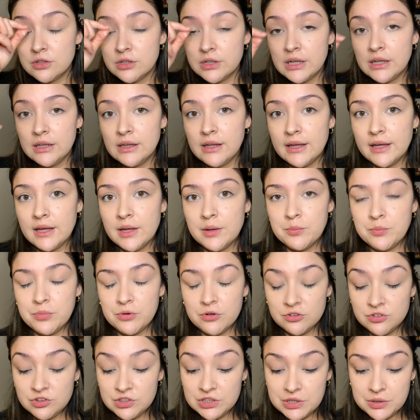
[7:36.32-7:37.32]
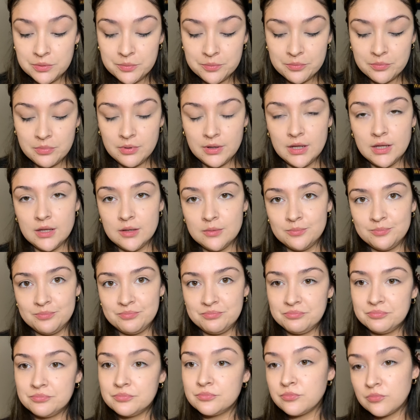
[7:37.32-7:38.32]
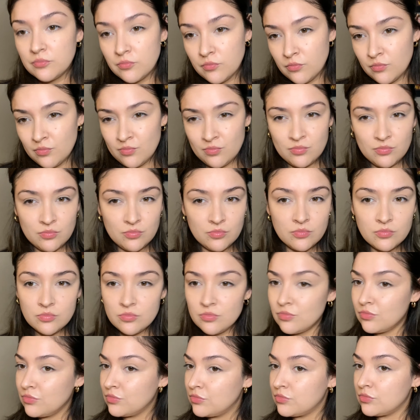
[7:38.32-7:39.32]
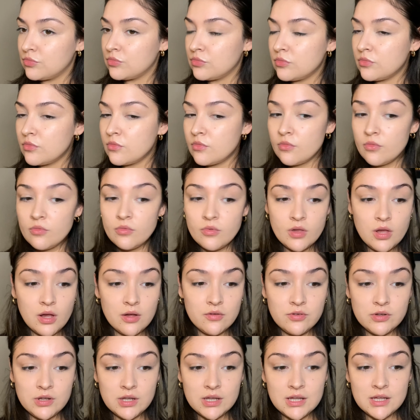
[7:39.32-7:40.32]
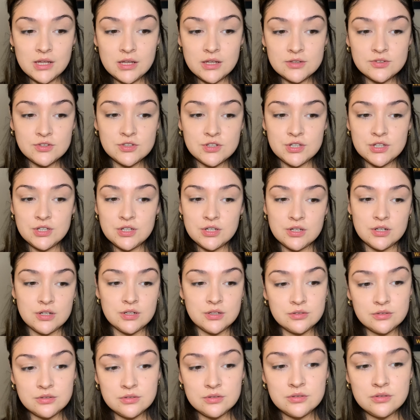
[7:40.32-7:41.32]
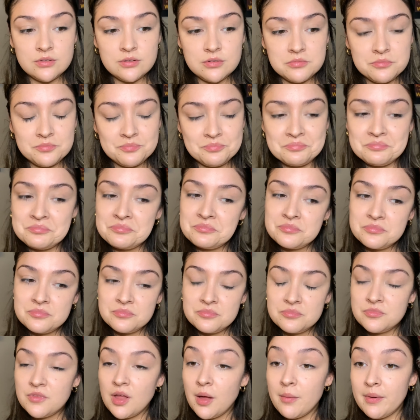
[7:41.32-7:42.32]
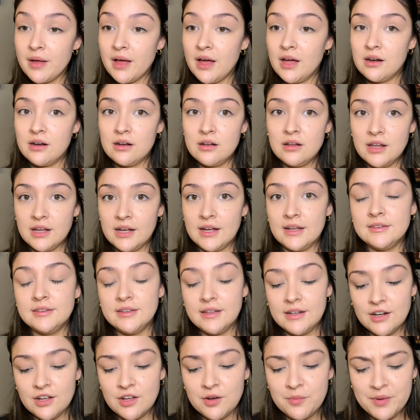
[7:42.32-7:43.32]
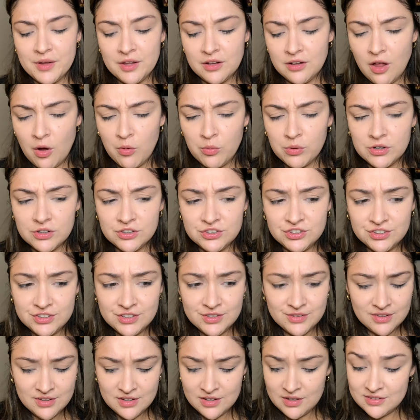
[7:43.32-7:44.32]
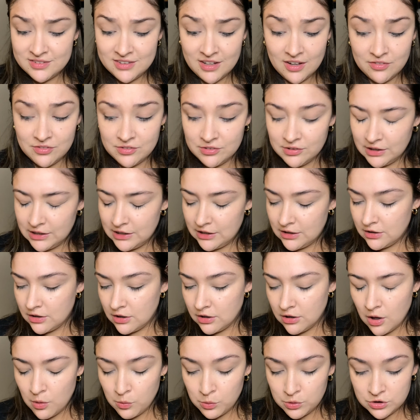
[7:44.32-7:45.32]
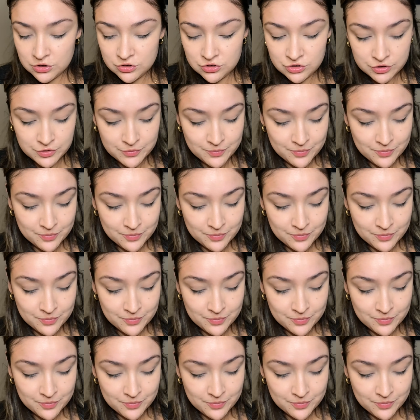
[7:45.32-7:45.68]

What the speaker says: like in person, but I feel like it looks good. Not bad. Like I said, it could be a lot worse. Definitely a lot worse.